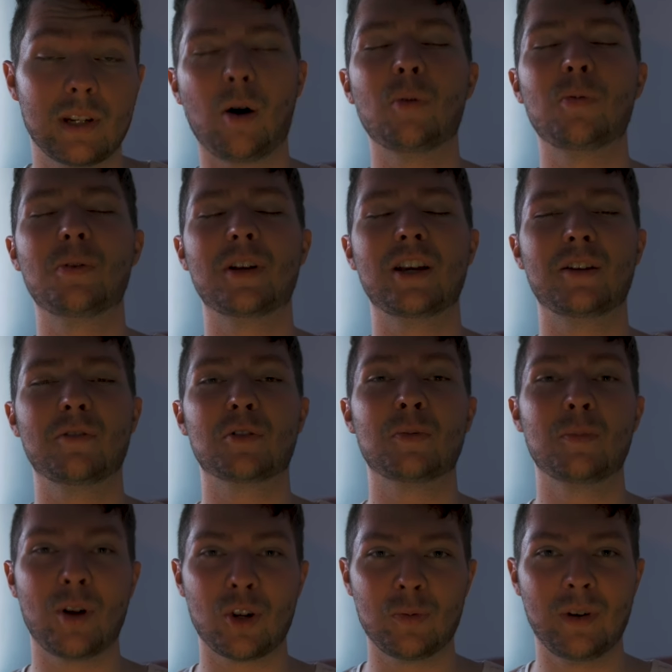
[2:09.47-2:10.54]
Hopefully it was
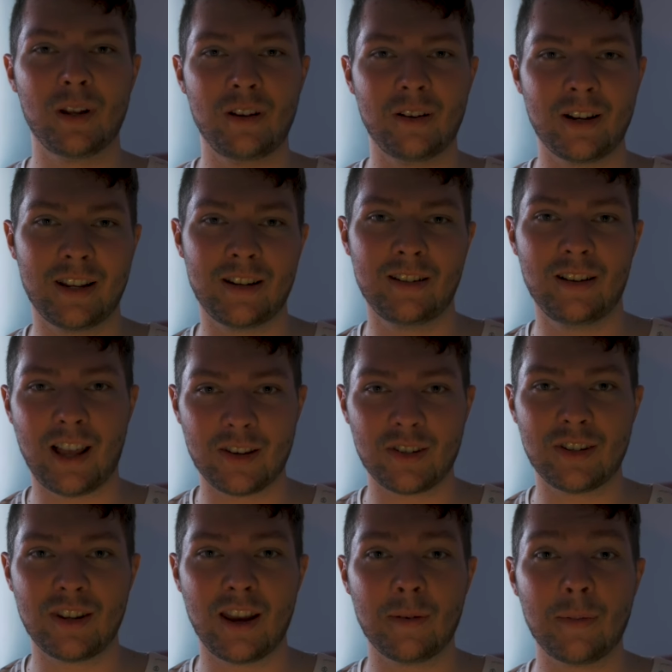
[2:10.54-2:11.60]
much better than the
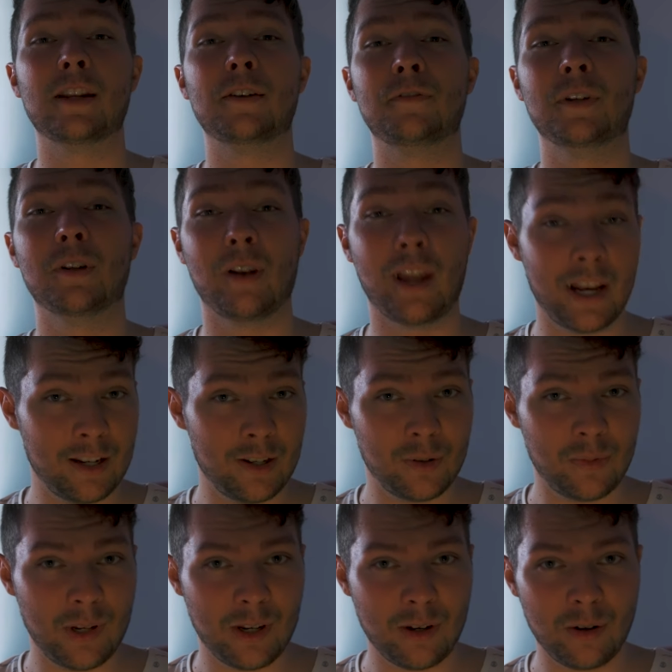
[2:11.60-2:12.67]
last time. If you like this
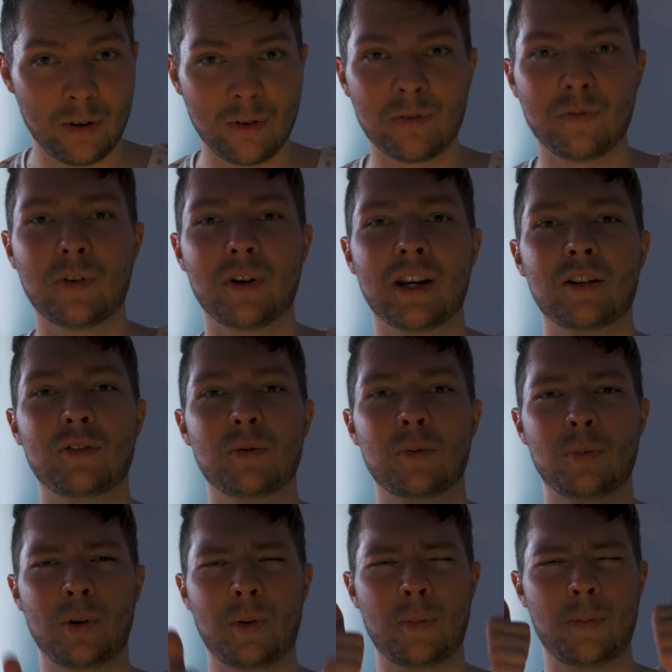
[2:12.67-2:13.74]
video, don't forget to
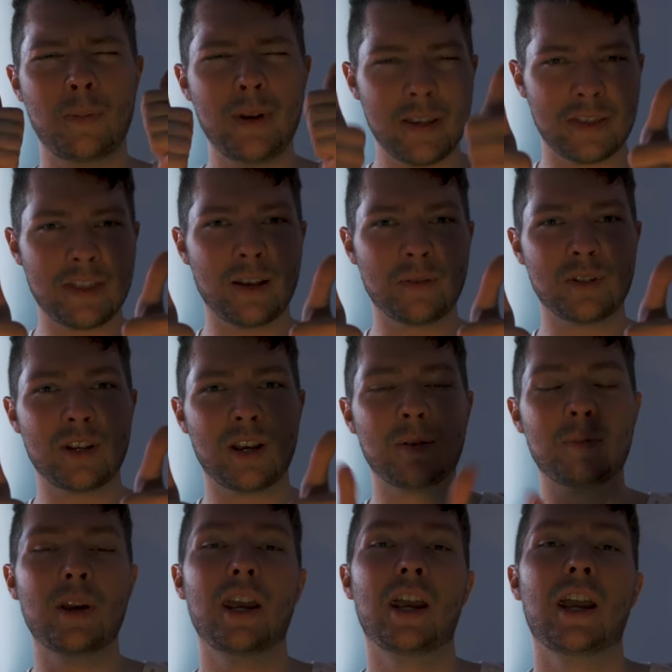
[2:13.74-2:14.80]
put a big thumbs
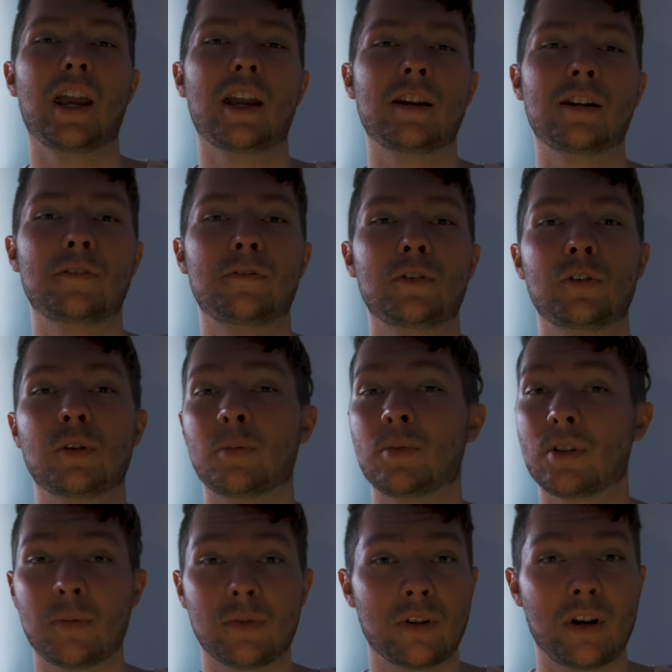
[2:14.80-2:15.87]
up, and if you don't
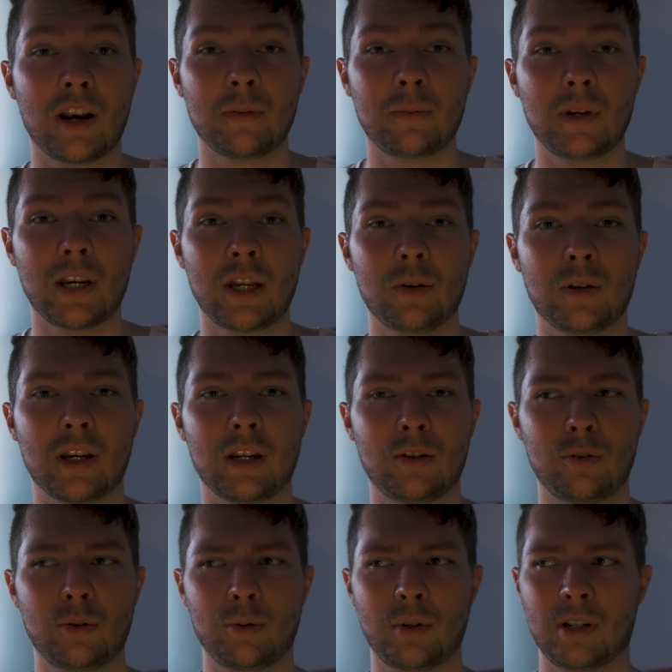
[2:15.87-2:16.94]
subscribe me, you can
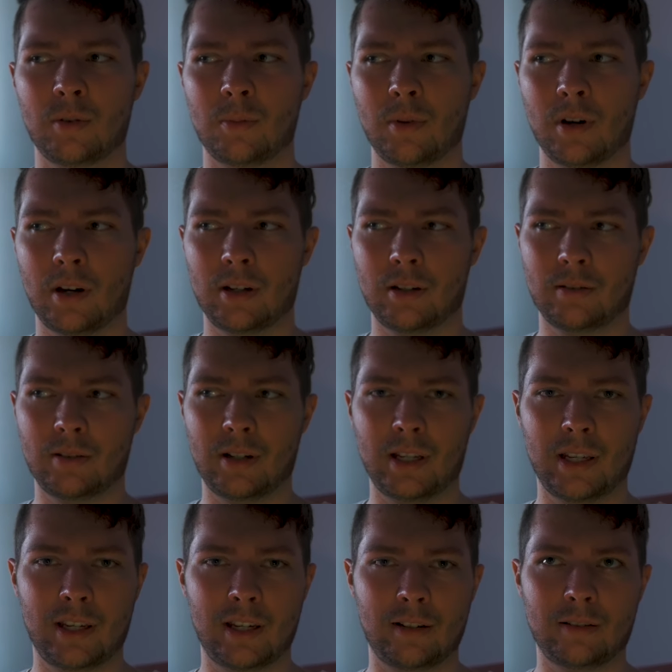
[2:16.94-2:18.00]
do it by
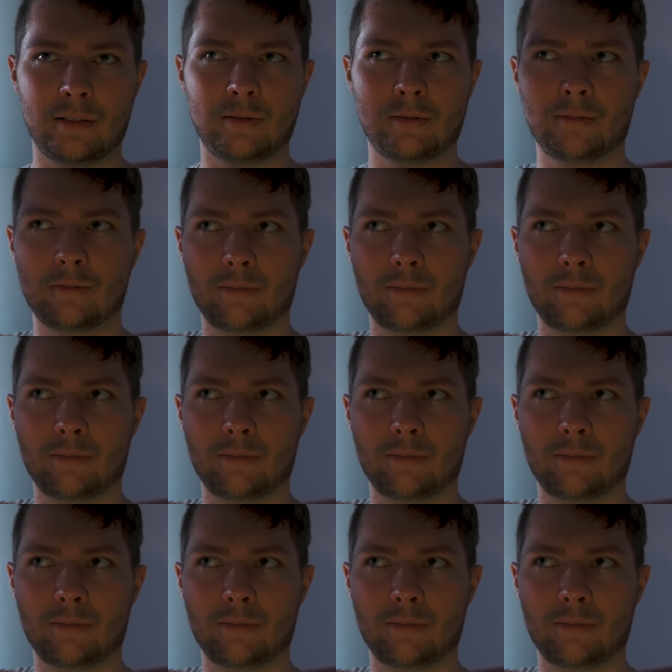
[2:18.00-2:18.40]
clicking